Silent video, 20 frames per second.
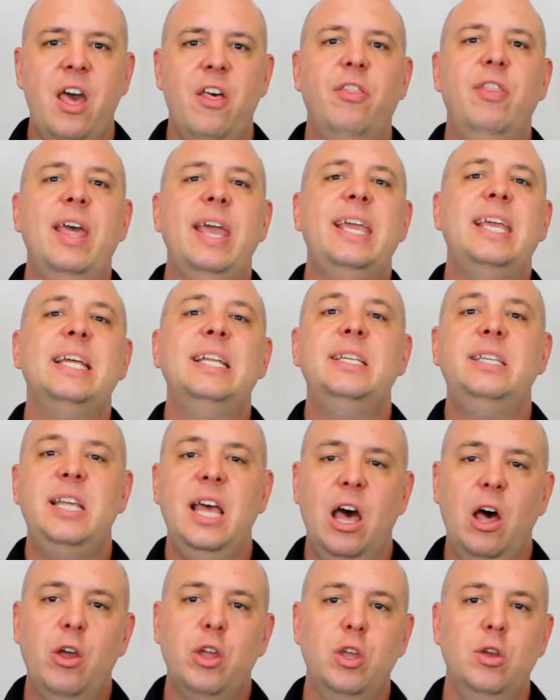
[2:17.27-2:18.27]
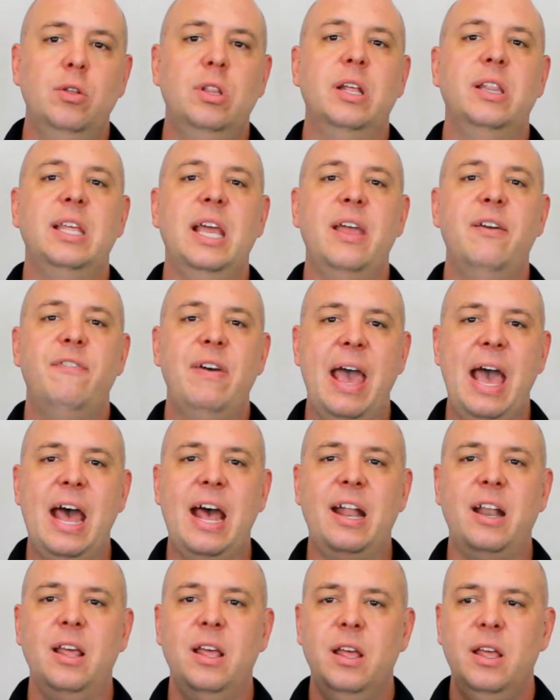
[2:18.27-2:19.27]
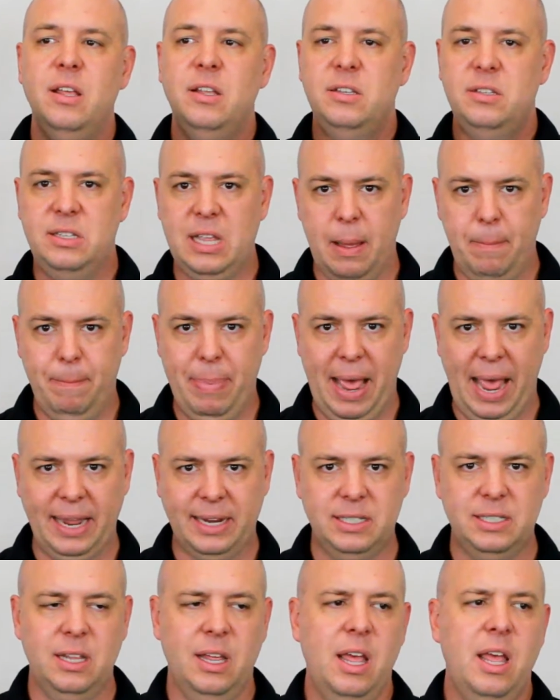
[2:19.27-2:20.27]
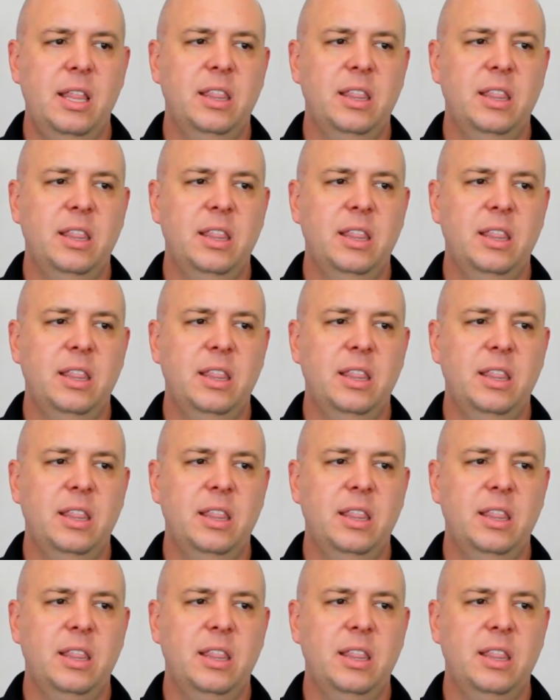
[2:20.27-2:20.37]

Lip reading: they can tell you that they have had setbacks,